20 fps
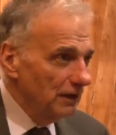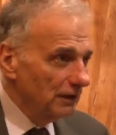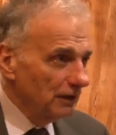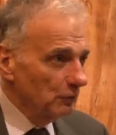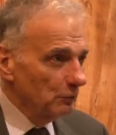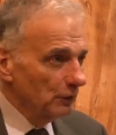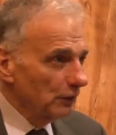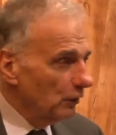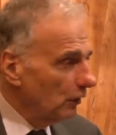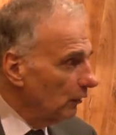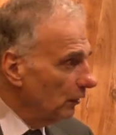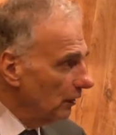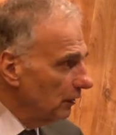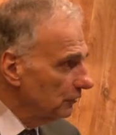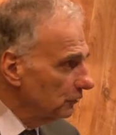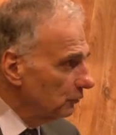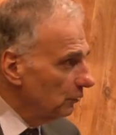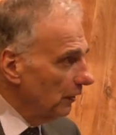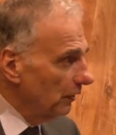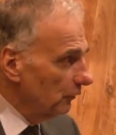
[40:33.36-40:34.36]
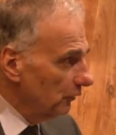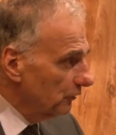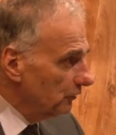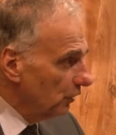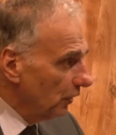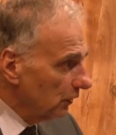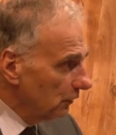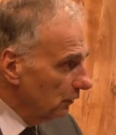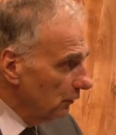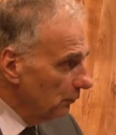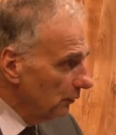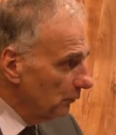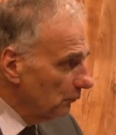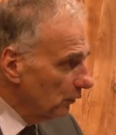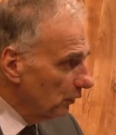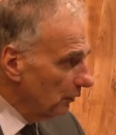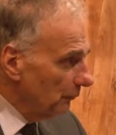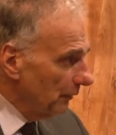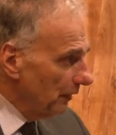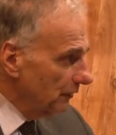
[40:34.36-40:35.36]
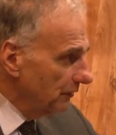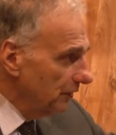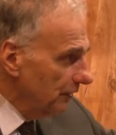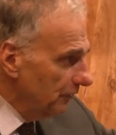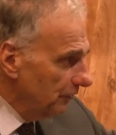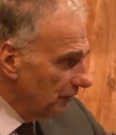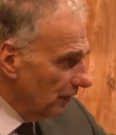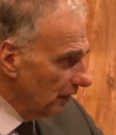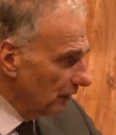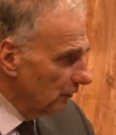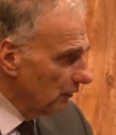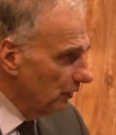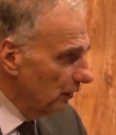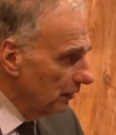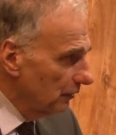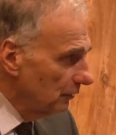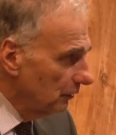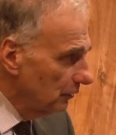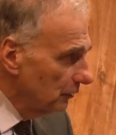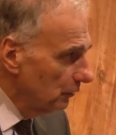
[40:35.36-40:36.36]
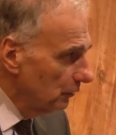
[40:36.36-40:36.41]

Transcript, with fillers: can we go? Do you want to talk a little bit more about this? Yeah, go ahead.